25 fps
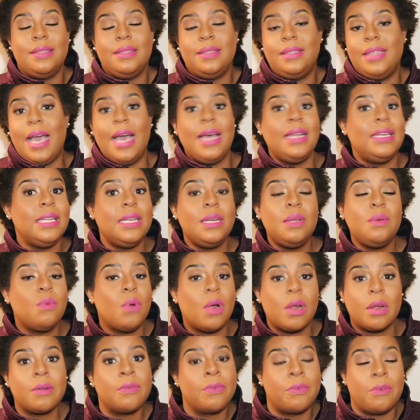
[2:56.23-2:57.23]
That didn't
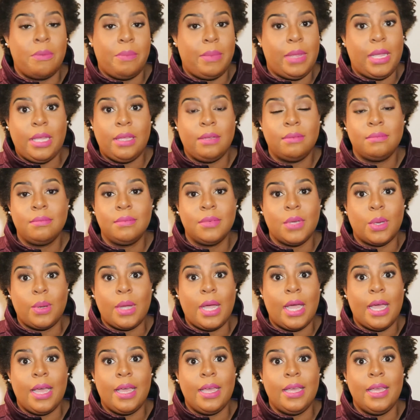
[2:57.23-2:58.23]
work for me,
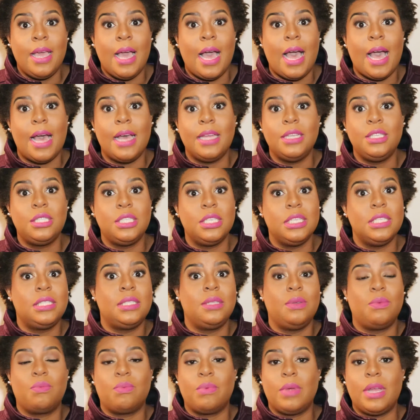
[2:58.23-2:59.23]
okay? I
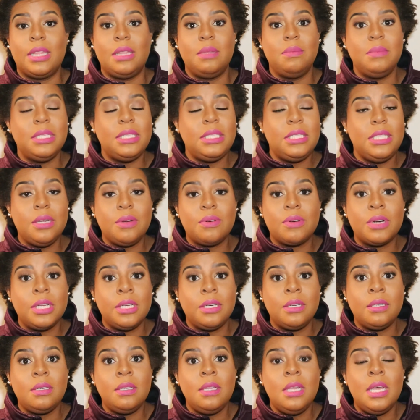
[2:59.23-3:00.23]
just read the
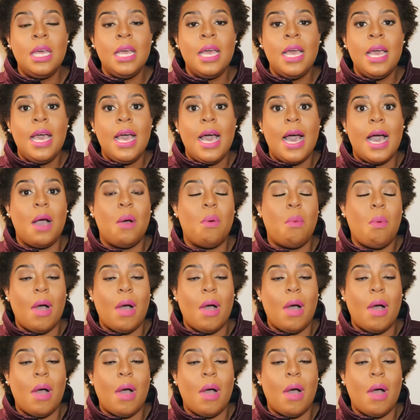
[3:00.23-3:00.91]
material, I